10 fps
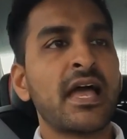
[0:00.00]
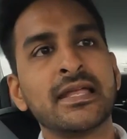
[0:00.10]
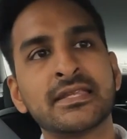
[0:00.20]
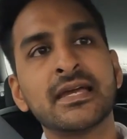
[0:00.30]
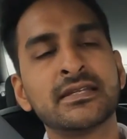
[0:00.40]

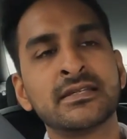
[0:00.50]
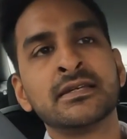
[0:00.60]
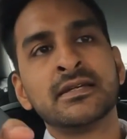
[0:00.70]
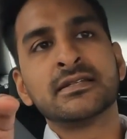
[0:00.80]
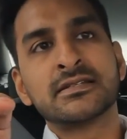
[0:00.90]
And then,
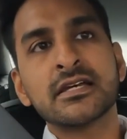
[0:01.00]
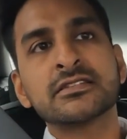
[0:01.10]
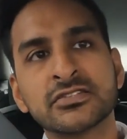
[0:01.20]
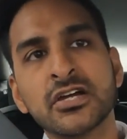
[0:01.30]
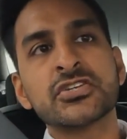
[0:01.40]

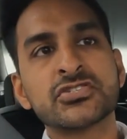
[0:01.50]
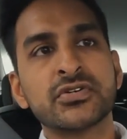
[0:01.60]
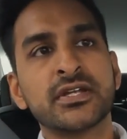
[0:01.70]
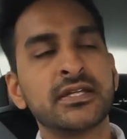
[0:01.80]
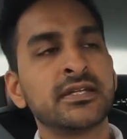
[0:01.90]
does
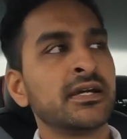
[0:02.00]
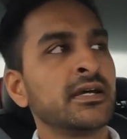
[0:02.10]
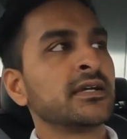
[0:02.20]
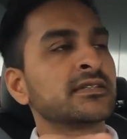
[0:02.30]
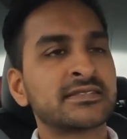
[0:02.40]
surgery
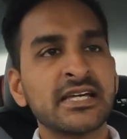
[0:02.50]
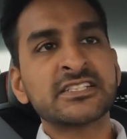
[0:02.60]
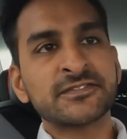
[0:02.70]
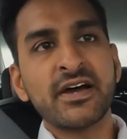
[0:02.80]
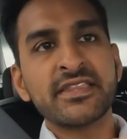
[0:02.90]

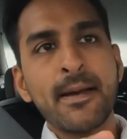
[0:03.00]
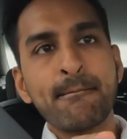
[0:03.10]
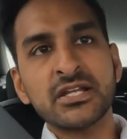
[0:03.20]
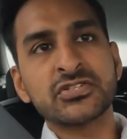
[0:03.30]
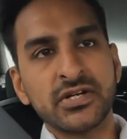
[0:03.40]
satisfy that
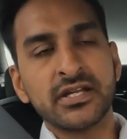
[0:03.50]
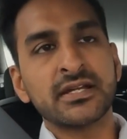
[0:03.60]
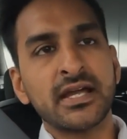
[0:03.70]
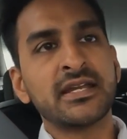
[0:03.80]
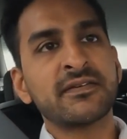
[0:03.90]

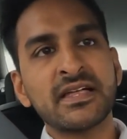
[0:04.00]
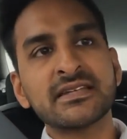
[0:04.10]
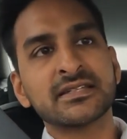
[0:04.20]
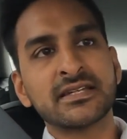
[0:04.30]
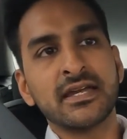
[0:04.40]
metric? And if
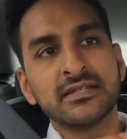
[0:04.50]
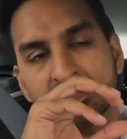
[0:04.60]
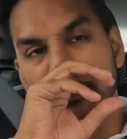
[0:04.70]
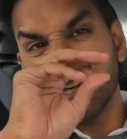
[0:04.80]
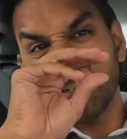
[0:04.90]
that's the
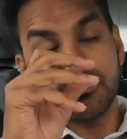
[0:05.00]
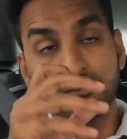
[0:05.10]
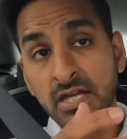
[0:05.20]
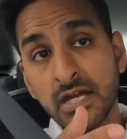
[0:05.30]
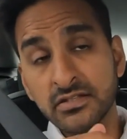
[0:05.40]
case, then
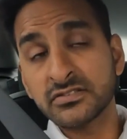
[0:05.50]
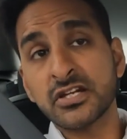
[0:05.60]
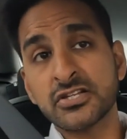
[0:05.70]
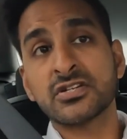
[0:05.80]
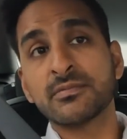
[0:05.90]
yeah,
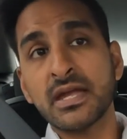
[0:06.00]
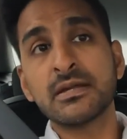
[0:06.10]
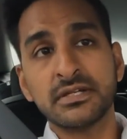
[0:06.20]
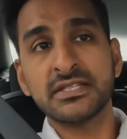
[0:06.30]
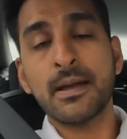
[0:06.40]
surgery
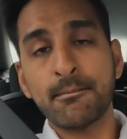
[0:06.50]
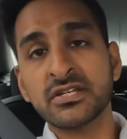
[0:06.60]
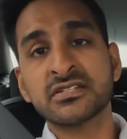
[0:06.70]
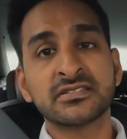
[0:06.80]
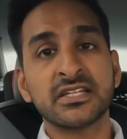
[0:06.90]
may be the
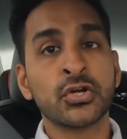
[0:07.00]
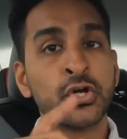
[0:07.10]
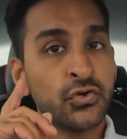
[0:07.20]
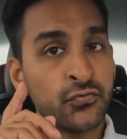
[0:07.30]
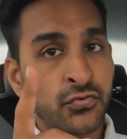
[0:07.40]
ambitious thing
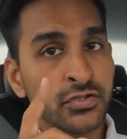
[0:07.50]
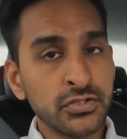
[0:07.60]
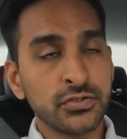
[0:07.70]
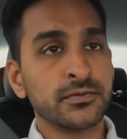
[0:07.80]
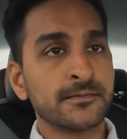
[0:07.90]
for
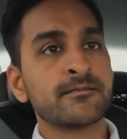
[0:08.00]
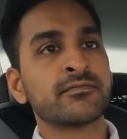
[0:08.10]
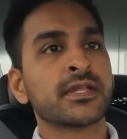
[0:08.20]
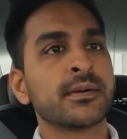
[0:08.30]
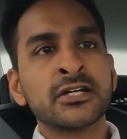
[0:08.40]
you.
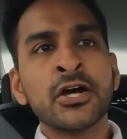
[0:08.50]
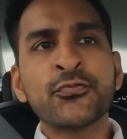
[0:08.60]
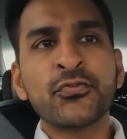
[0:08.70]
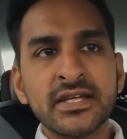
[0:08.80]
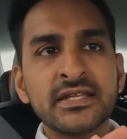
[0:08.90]
So
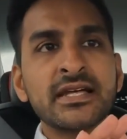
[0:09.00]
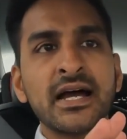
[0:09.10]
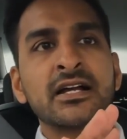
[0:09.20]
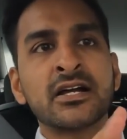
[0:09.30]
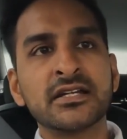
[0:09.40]
hopefully
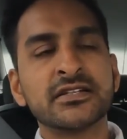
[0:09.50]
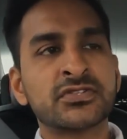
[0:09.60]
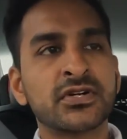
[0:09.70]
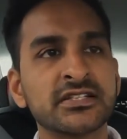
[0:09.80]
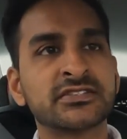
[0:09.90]
that kind of
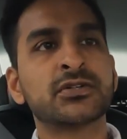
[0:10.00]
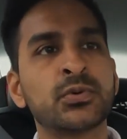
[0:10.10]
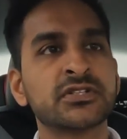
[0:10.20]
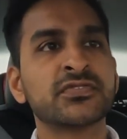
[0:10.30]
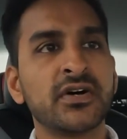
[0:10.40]
tries to
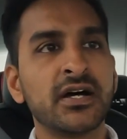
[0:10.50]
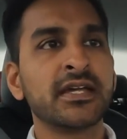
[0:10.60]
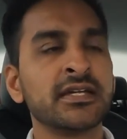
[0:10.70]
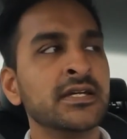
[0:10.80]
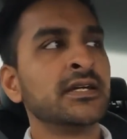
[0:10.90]

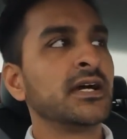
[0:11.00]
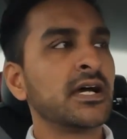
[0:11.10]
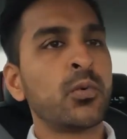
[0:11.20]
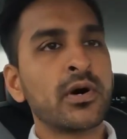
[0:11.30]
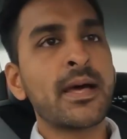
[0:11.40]
quantify
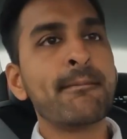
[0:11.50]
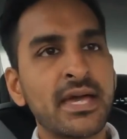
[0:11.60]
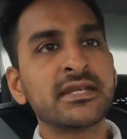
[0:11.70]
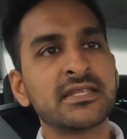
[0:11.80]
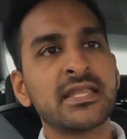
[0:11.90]
what I
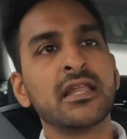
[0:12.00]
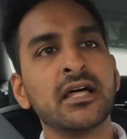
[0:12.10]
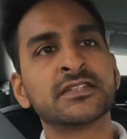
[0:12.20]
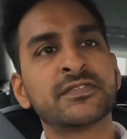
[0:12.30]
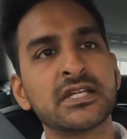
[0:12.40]
meant in that
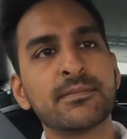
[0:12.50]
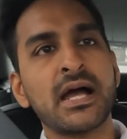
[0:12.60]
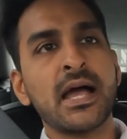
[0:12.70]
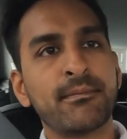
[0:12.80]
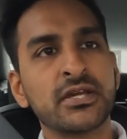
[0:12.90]
last video
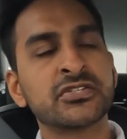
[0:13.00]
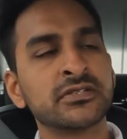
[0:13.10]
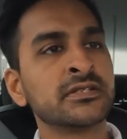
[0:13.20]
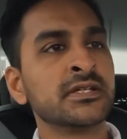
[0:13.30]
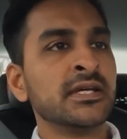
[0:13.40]
about
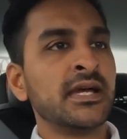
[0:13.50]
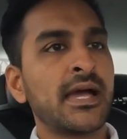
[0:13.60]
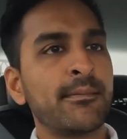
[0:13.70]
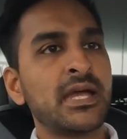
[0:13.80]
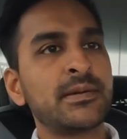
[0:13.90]
ambition
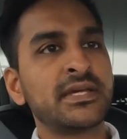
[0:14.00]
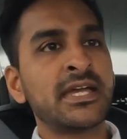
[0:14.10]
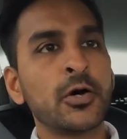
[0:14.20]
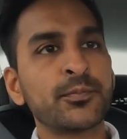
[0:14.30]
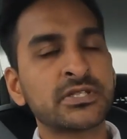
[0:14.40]
and maybe
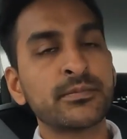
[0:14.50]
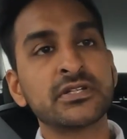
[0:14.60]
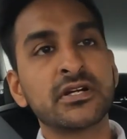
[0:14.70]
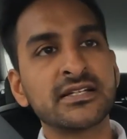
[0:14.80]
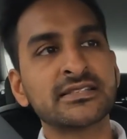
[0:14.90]
help some
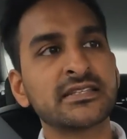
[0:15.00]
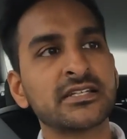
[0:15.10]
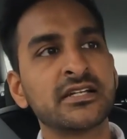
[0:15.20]
of you guys out there